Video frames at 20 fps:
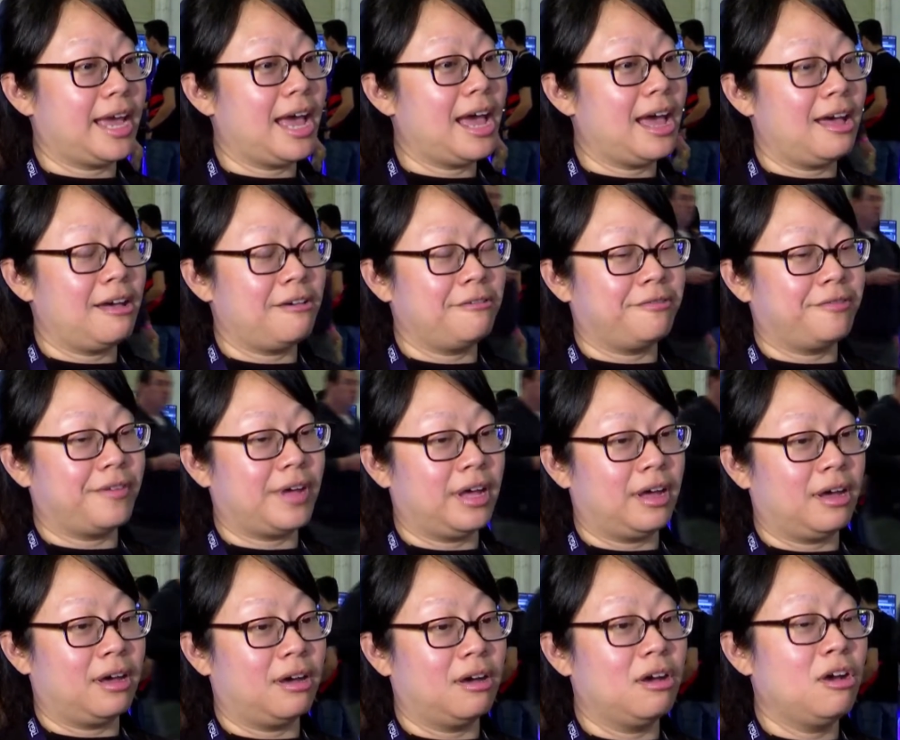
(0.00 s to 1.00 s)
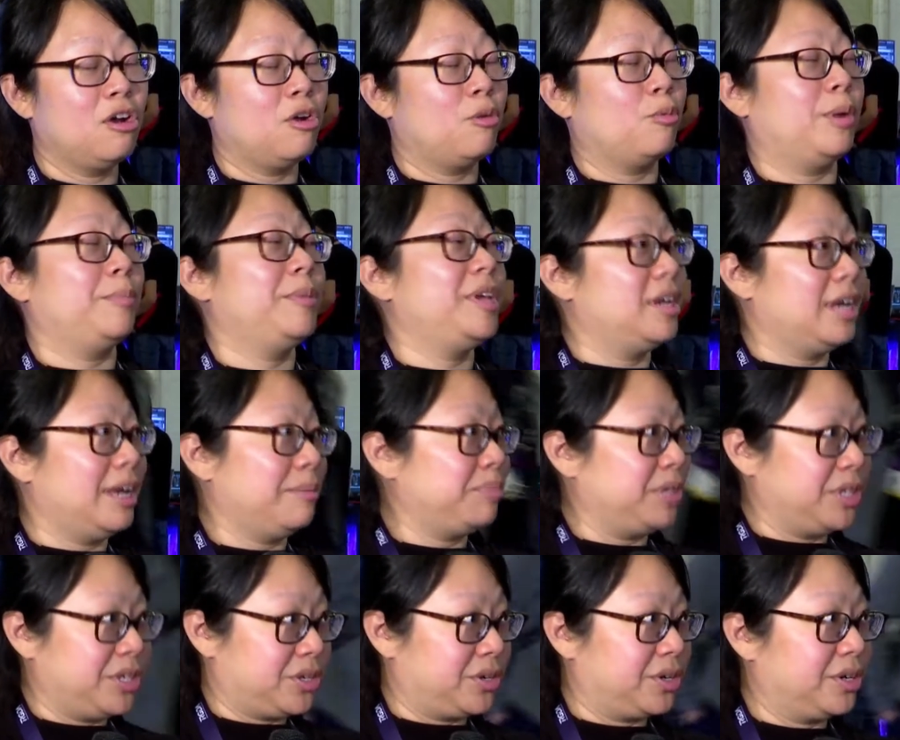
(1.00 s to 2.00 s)
have Women at
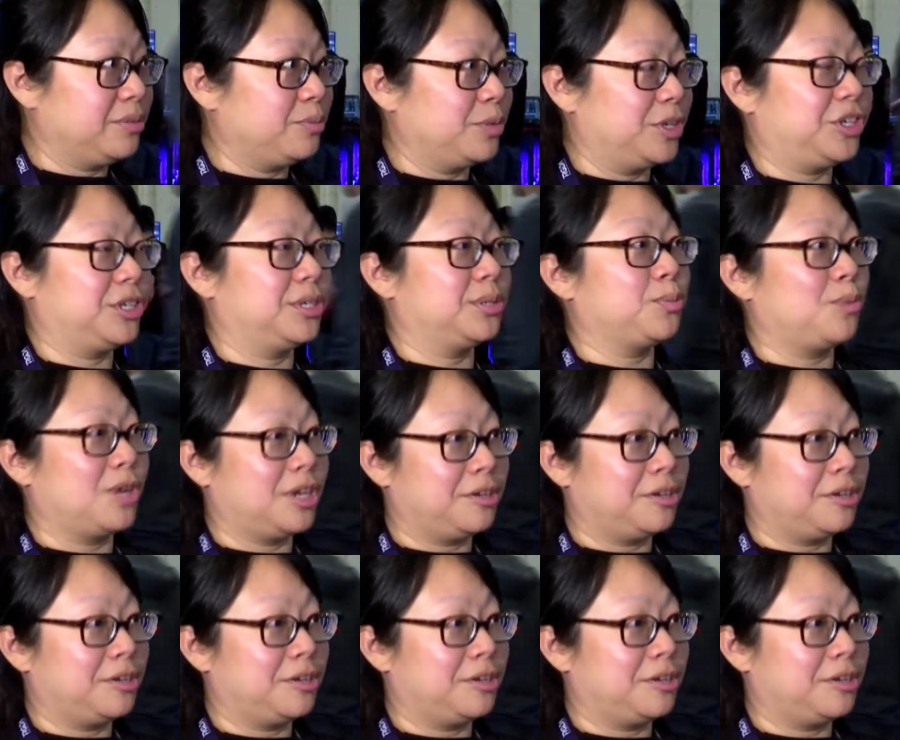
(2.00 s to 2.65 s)
Blizzard, which is one